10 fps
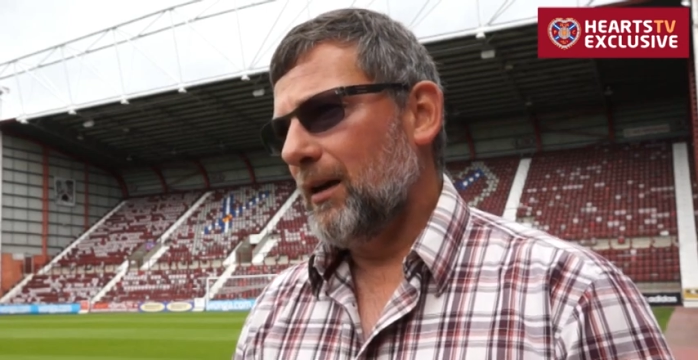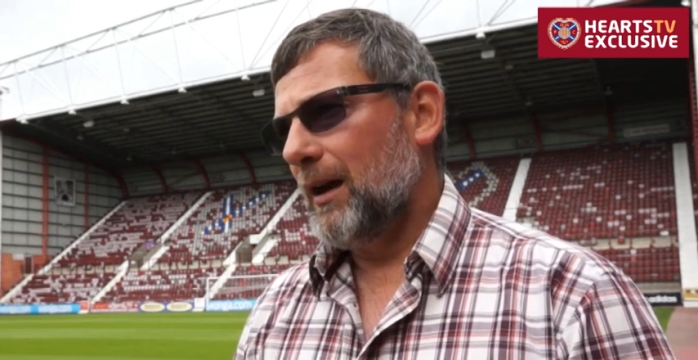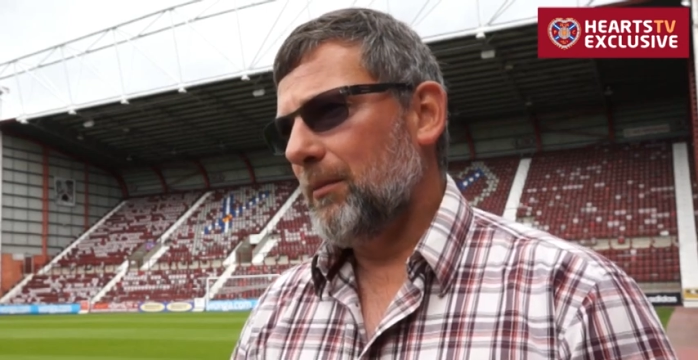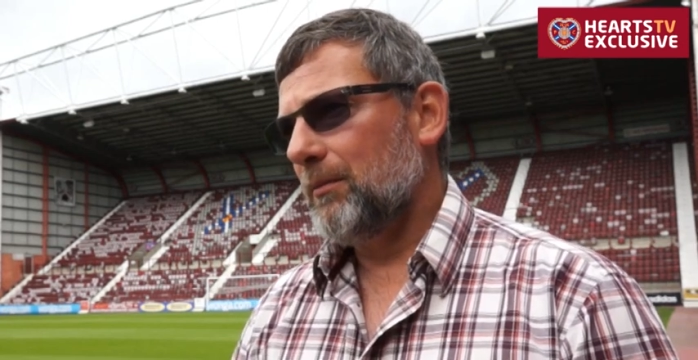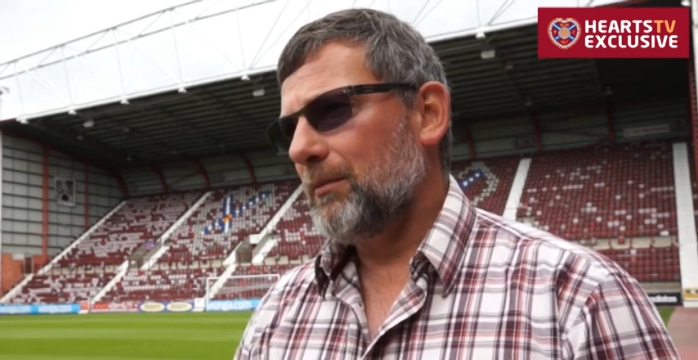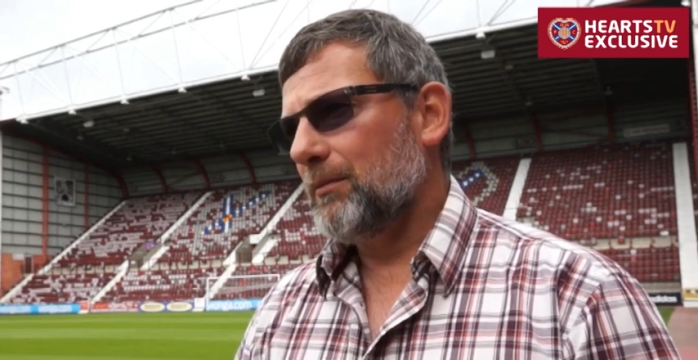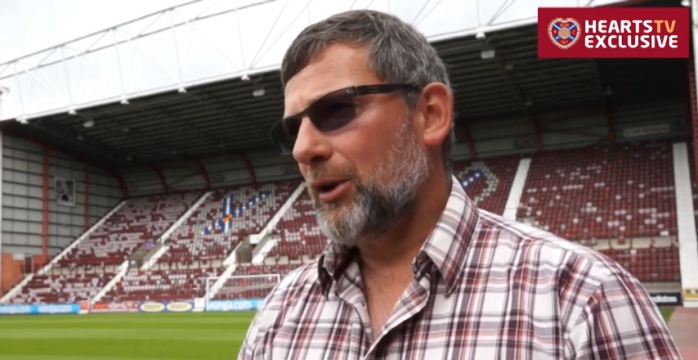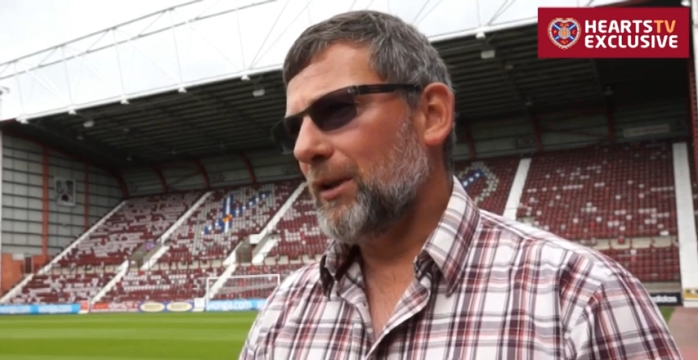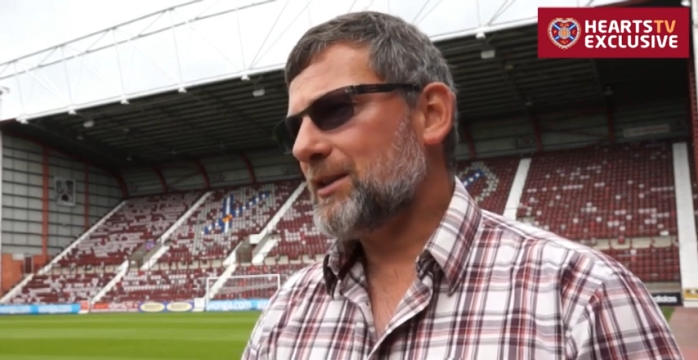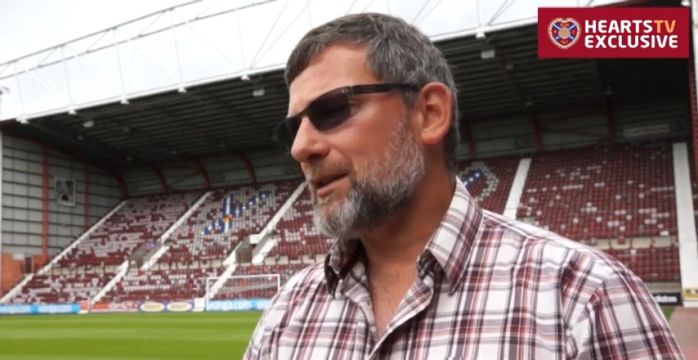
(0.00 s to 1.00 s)
Um,
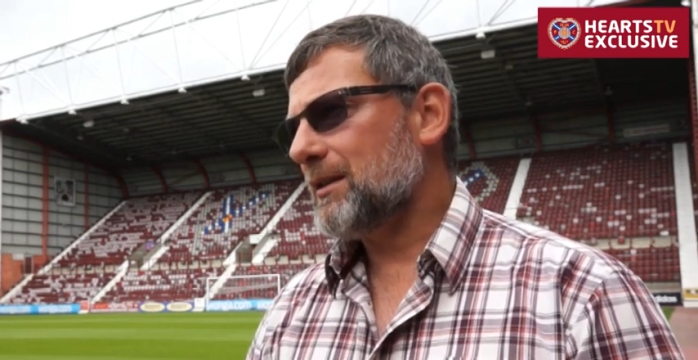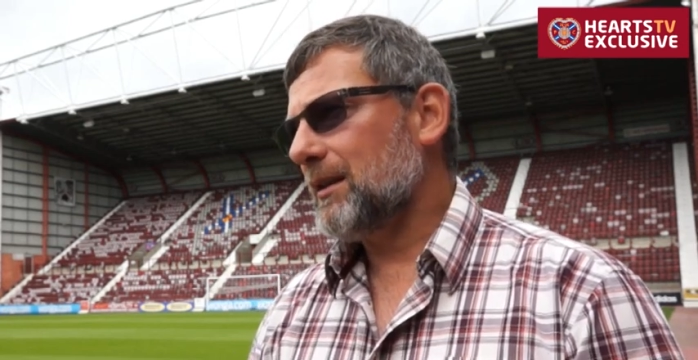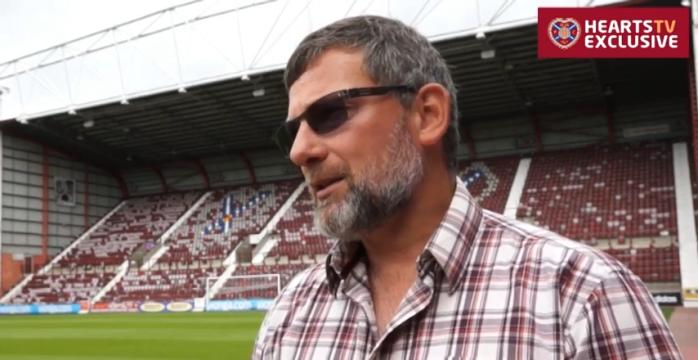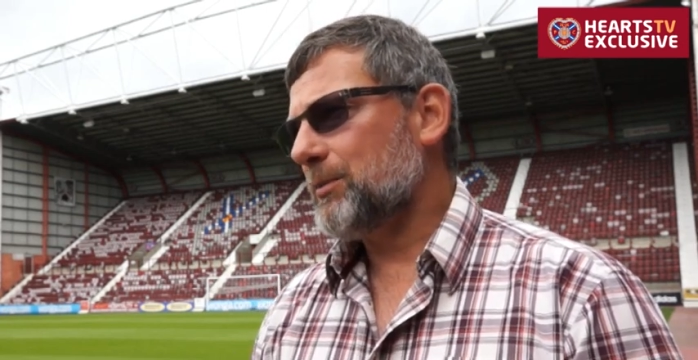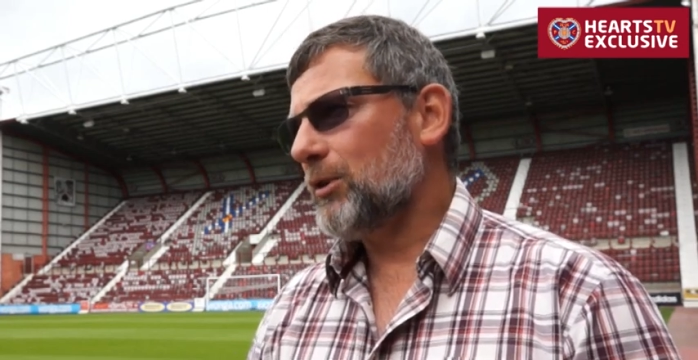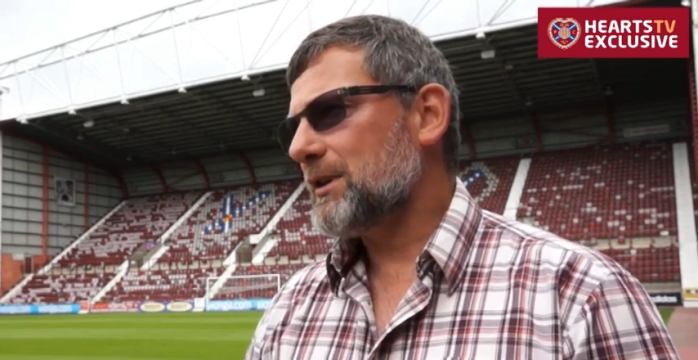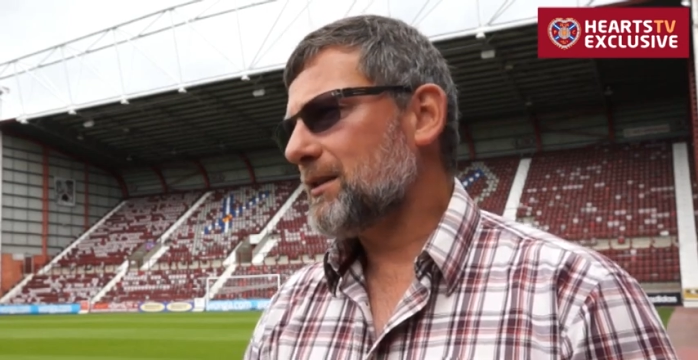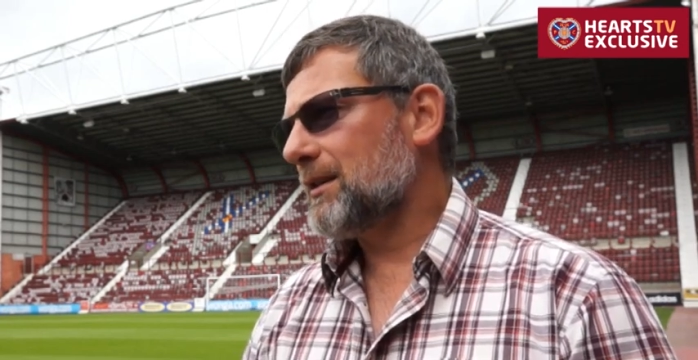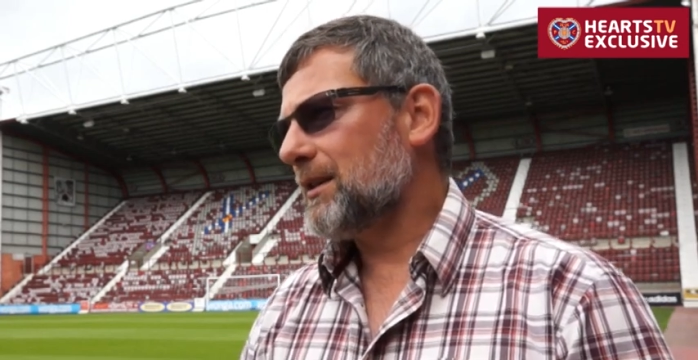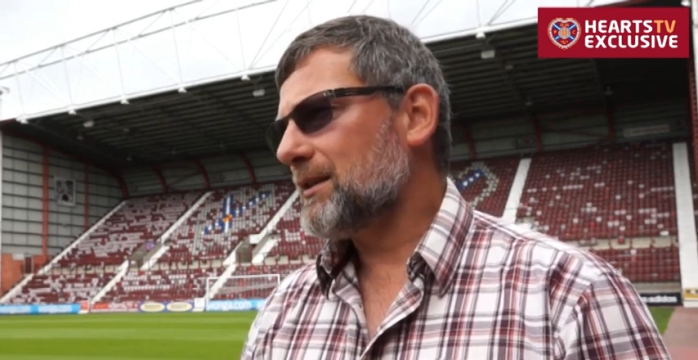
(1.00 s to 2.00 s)
and this is, let's be honest,